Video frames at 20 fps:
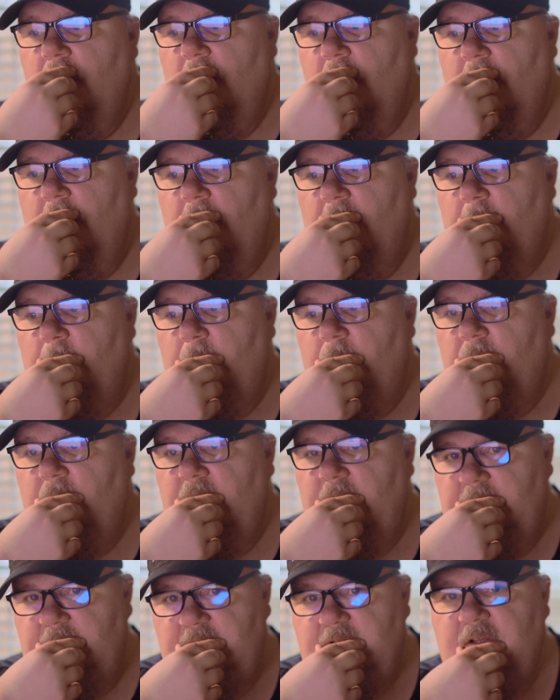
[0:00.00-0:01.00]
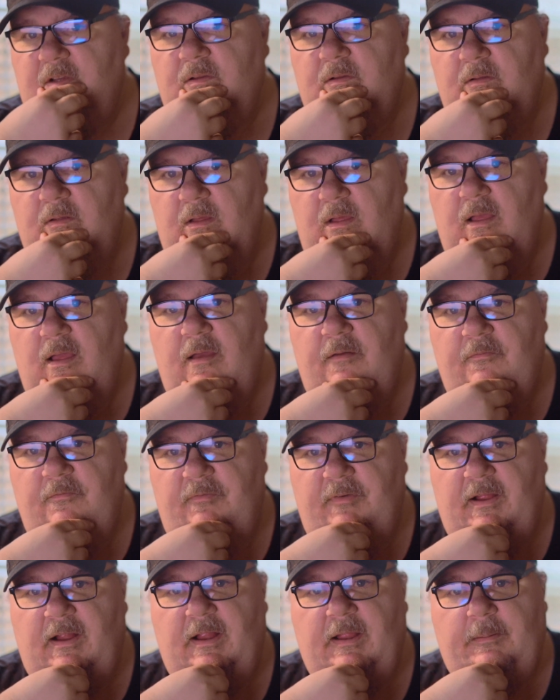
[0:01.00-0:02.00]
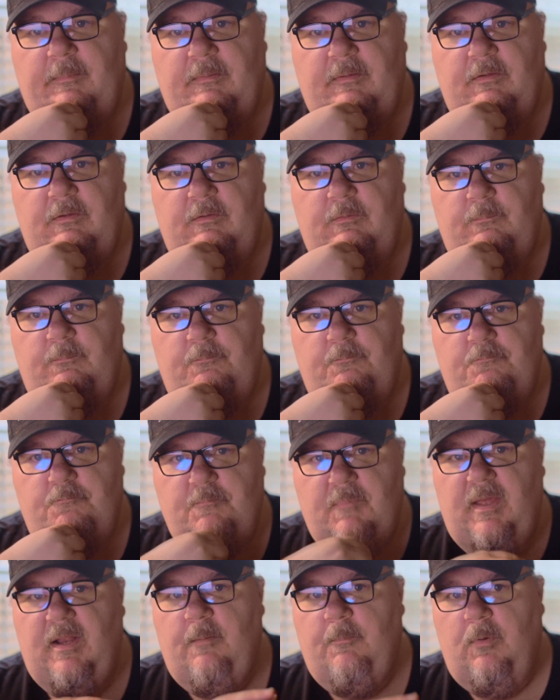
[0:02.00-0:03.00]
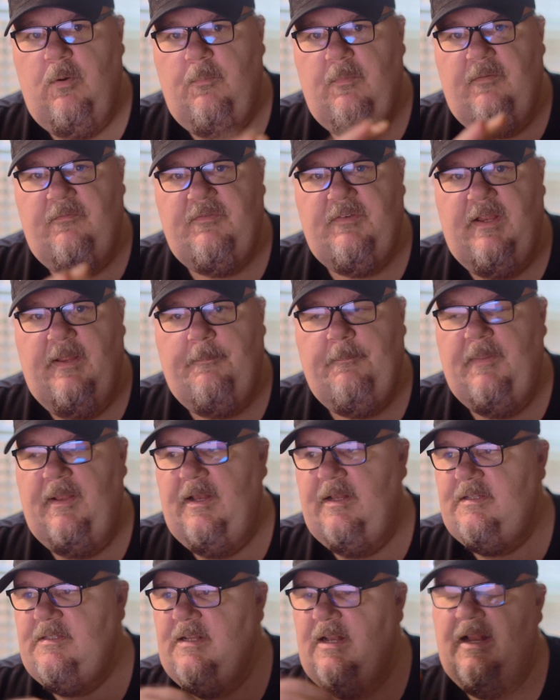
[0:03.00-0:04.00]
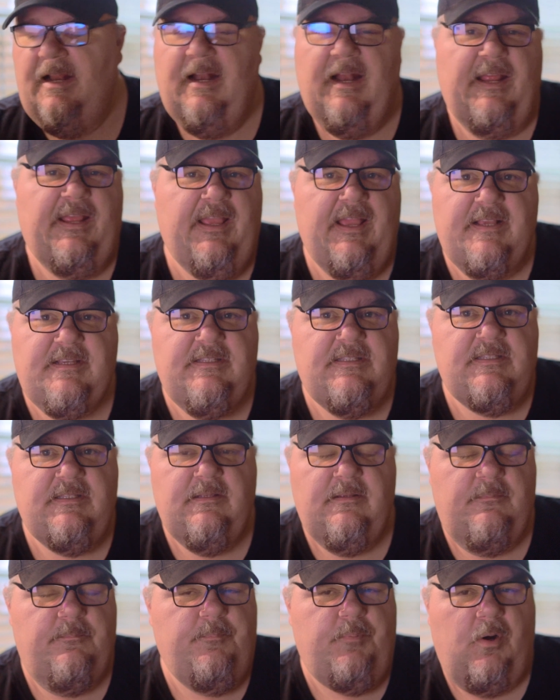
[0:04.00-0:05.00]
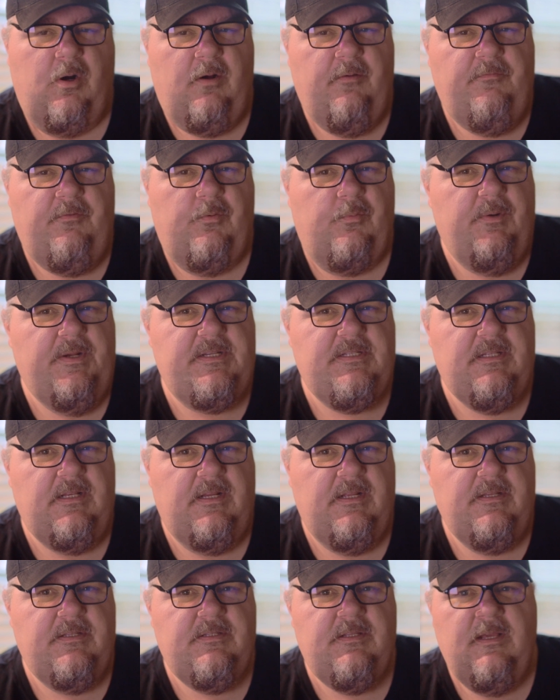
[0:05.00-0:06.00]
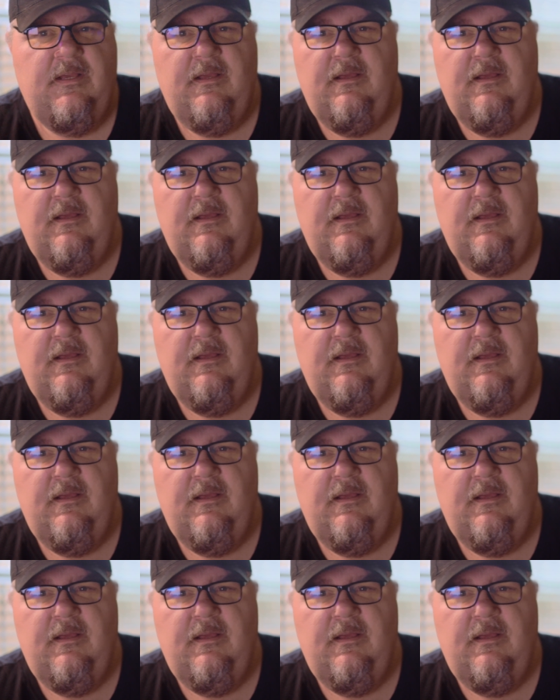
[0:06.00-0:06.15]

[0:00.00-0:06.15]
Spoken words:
It took a very minimum of 10 minutes, and I guess part of the reason is